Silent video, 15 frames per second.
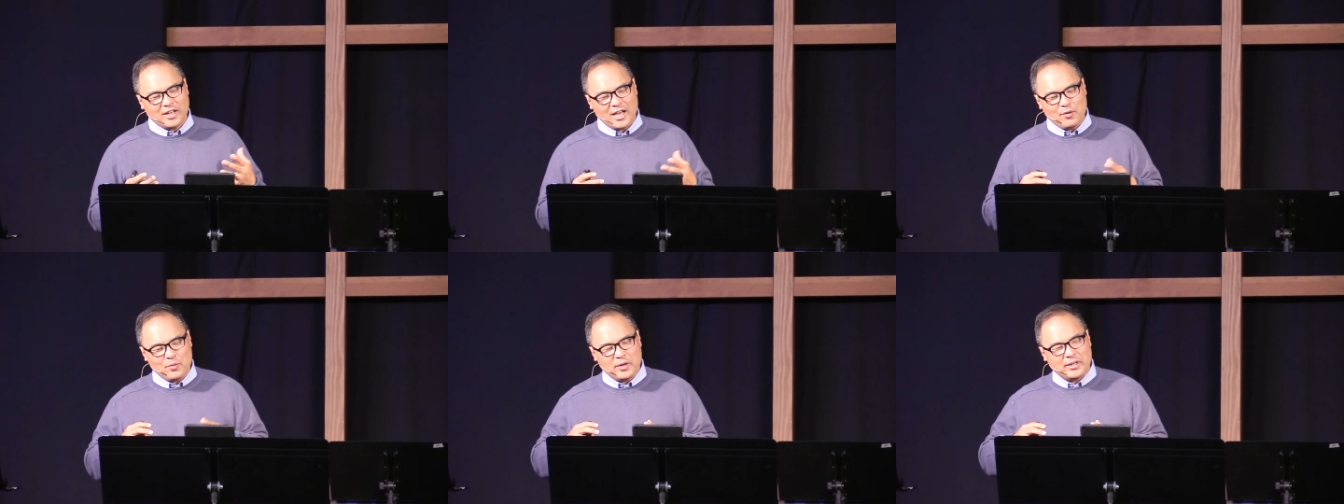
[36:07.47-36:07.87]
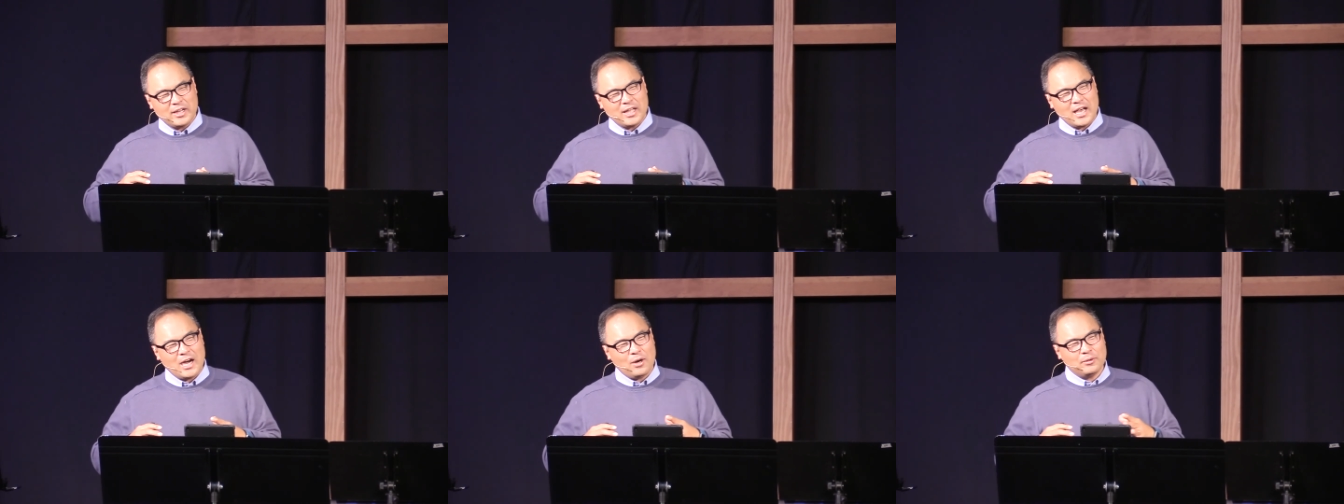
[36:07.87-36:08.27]
I went
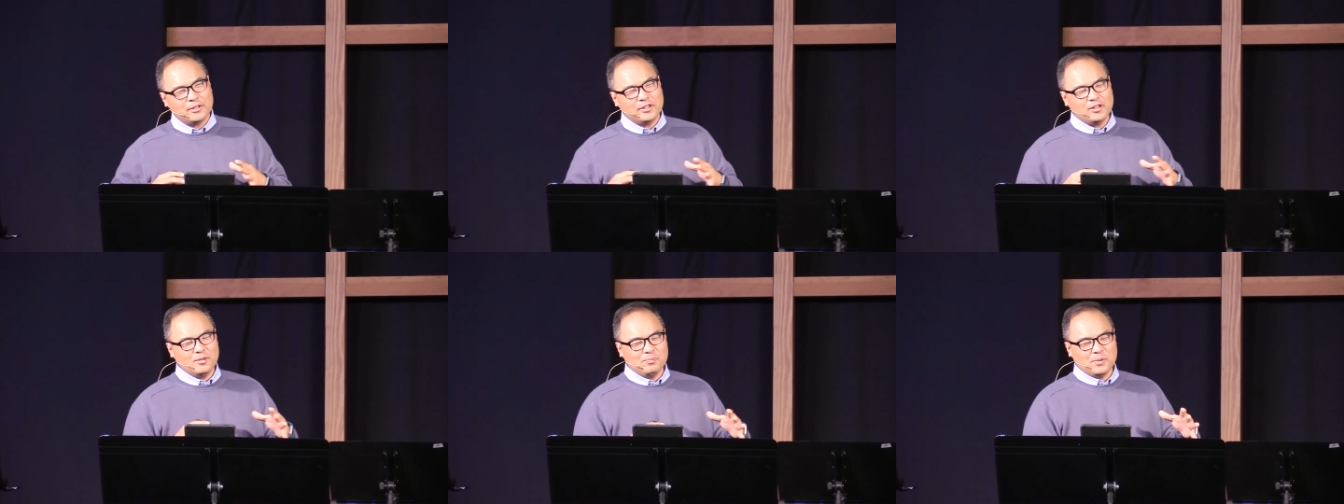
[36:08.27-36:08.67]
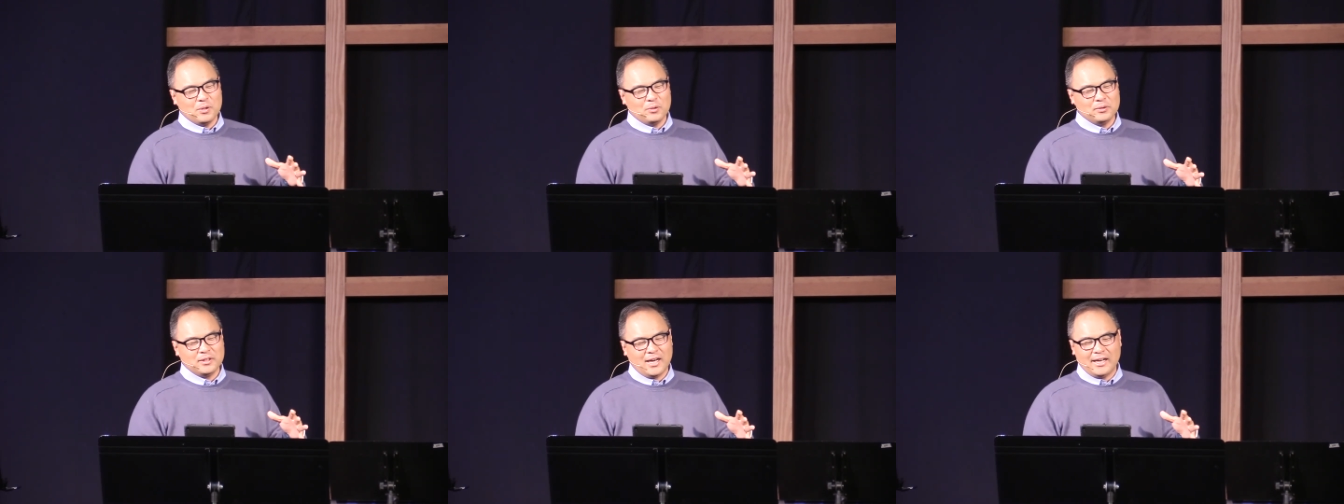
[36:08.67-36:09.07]
out on the
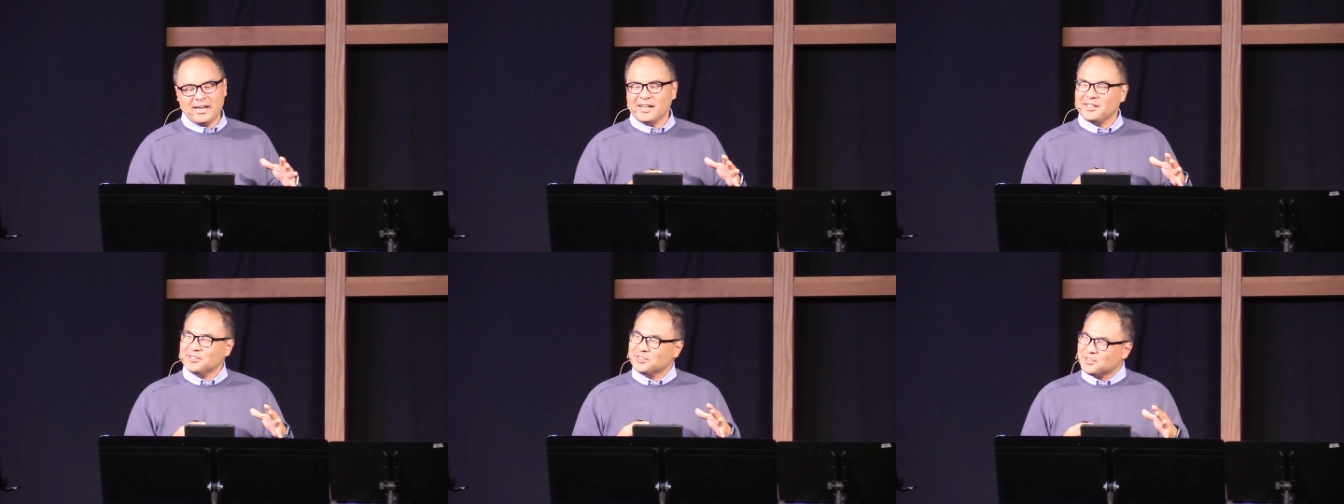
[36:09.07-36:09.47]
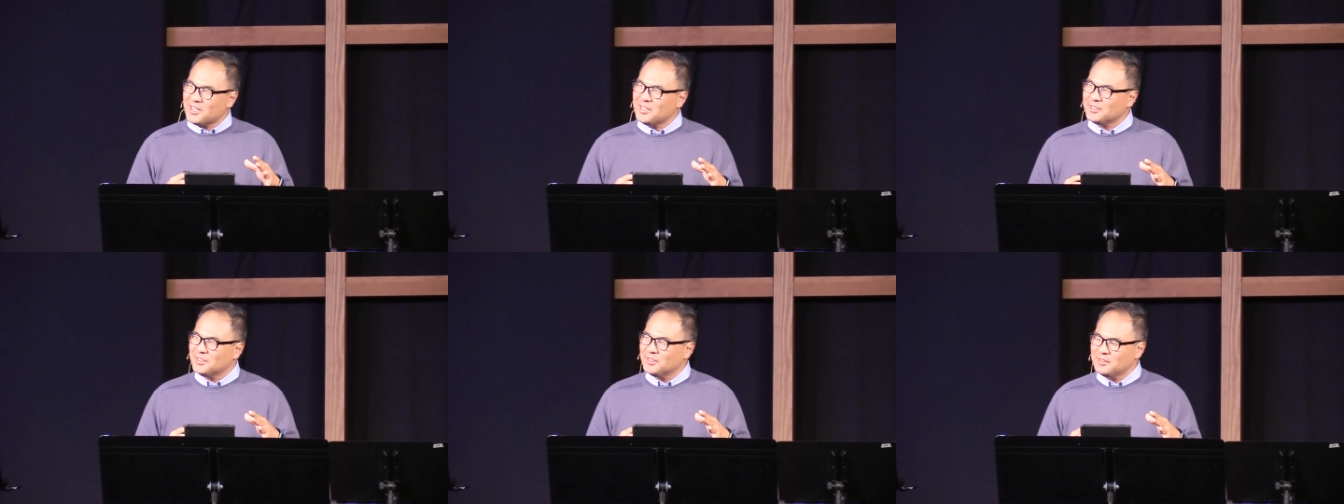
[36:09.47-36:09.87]
boat and I
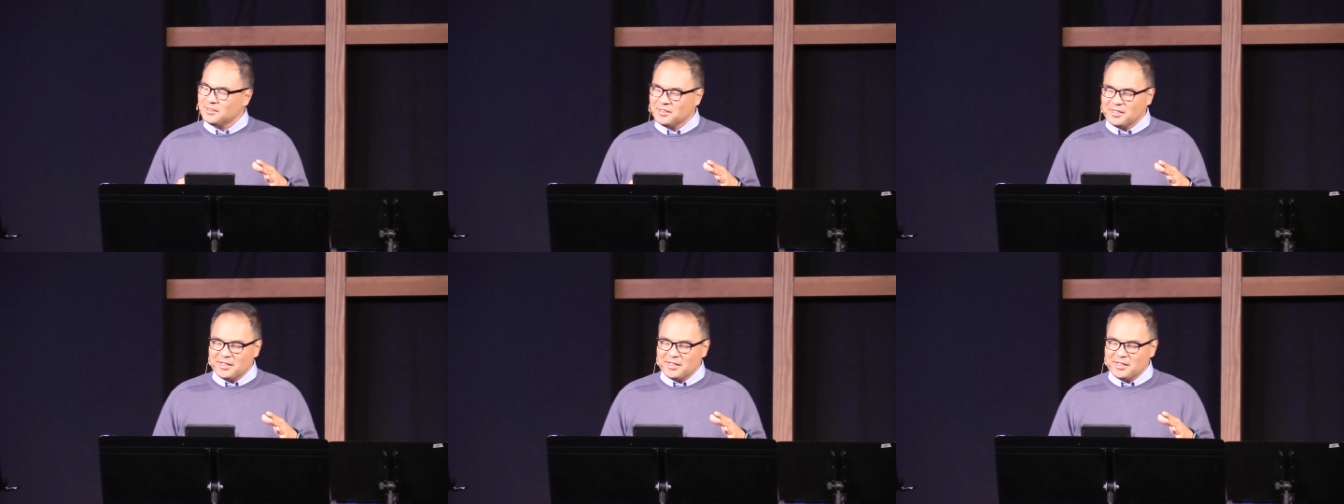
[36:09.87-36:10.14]
decided